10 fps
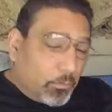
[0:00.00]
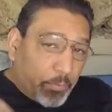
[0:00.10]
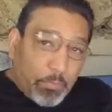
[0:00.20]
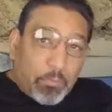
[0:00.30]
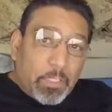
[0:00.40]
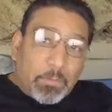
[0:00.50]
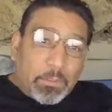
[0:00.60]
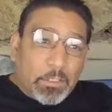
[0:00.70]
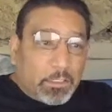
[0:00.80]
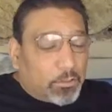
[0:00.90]
People make
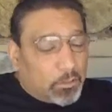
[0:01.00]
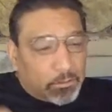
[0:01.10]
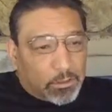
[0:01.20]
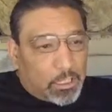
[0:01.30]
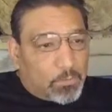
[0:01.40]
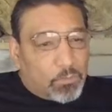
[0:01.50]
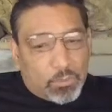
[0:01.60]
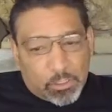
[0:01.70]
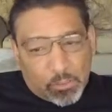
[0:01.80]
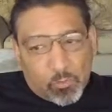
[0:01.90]
mistakes all the time, so
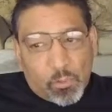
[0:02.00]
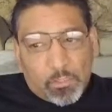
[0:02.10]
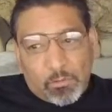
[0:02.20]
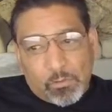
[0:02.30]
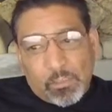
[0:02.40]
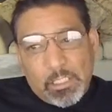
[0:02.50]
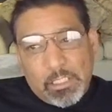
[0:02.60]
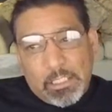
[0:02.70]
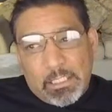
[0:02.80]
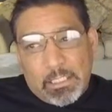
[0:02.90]
this is one of those.
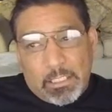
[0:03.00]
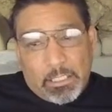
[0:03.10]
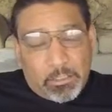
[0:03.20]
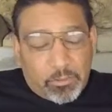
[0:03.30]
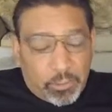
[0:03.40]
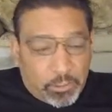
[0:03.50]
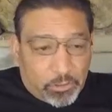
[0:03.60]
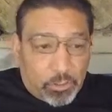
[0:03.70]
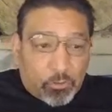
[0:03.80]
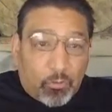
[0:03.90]
It
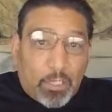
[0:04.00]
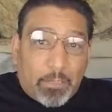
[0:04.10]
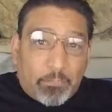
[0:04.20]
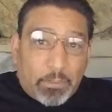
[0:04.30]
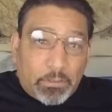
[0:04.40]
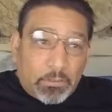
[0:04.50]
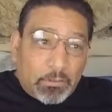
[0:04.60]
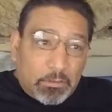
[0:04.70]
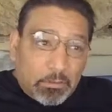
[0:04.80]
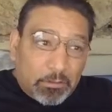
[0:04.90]
just so happened
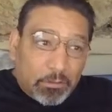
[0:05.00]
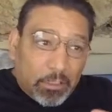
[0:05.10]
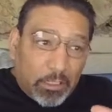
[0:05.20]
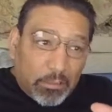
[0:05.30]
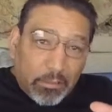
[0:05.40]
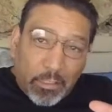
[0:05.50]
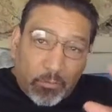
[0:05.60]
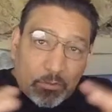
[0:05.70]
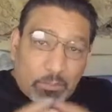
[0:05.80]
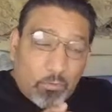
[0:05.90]
that it
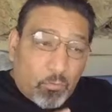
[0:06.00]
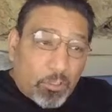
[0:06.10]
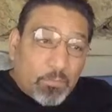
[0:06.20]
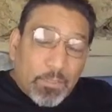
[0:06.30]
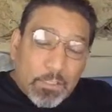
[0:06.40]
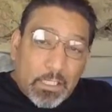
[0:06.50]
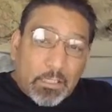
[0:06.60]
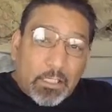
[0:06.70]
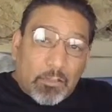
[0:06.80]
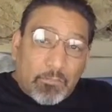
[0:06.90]
was the worst
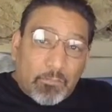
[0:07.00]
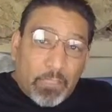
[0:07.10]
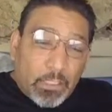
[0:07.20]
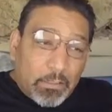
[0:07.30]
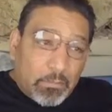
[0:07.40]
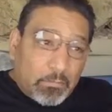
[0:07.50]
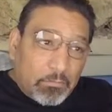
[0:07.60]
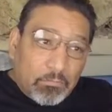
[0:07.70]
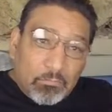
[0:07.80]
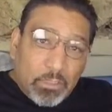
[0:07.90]
mistake they could have made
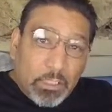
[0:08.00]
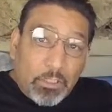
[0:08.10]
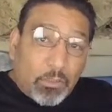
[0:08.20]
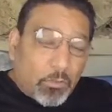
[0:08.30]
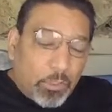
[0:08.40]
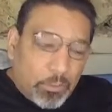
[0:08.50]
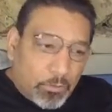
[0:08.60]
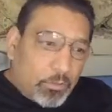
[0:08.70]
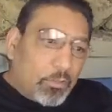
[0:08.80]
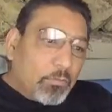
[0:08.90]
in their
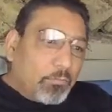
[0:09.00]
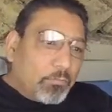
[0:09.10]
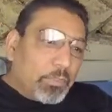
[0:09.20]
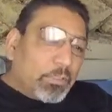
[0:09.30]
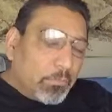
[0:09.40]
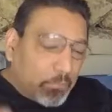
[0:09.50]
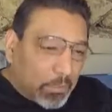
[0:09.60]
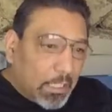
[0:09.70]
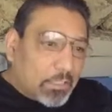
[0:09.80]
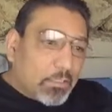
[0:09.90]
careers, But
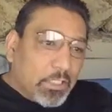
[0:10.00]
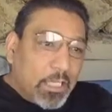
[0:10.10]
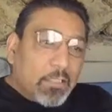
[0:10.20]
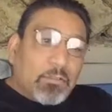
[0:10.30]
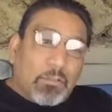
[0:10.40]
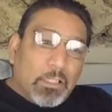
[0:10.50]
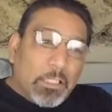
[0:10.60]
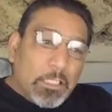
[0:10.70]
that's the answer.